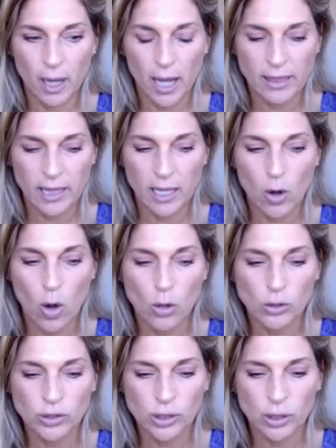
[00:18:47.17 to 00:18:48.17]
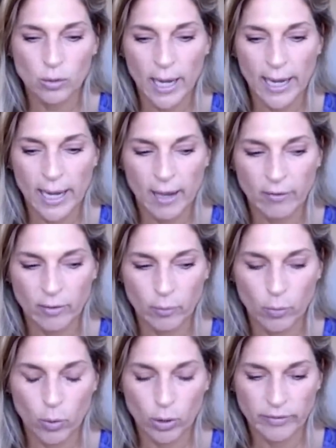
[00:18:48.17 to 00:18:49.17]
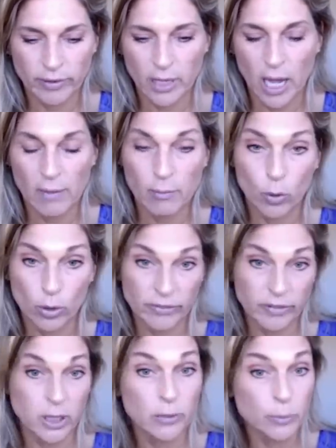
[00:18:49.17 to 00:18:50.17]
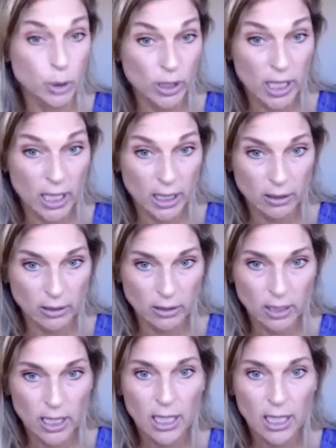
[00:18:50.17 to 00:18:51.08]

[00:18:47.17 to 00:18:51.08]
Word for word: I think also I have a more of an I'm more of a communicator.